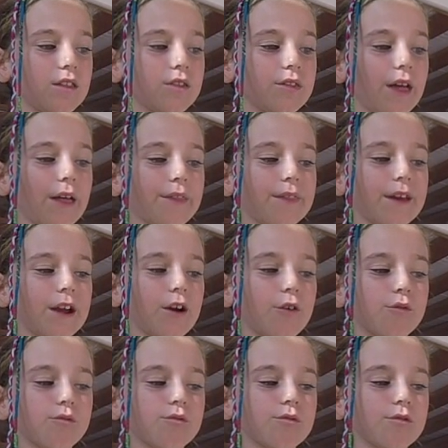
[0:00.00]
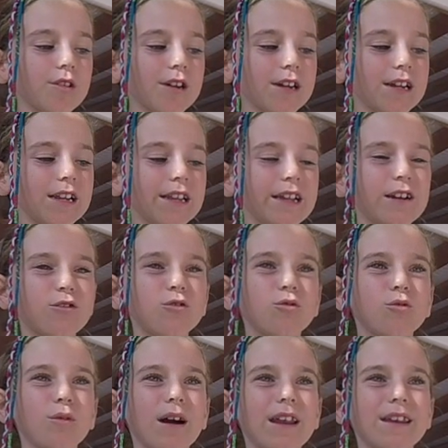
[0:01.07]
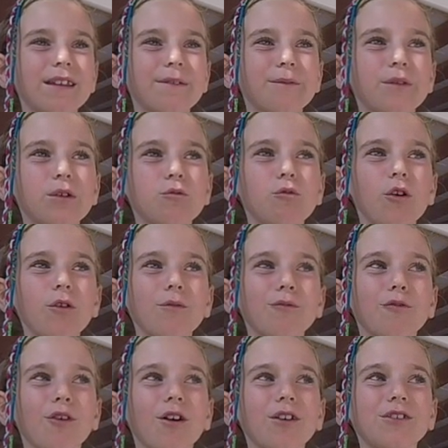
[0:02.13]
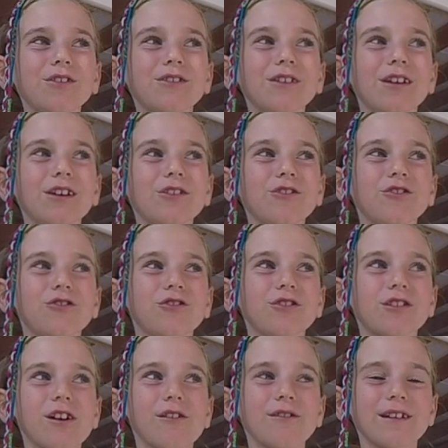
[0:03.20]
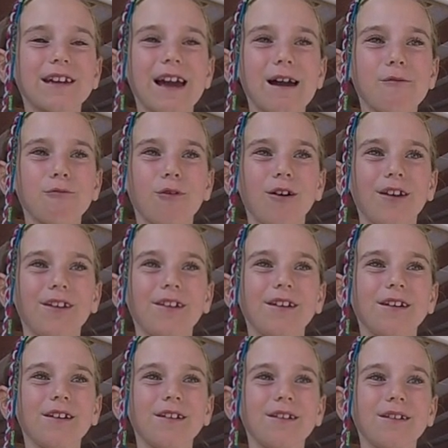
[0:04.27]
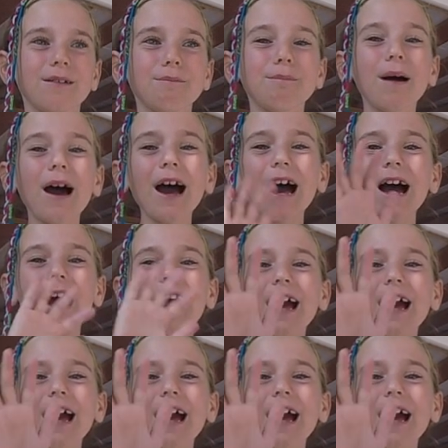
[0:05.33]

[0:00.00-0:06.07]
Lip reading: That they are really cool, and if you want one, you should go and get one. Bye!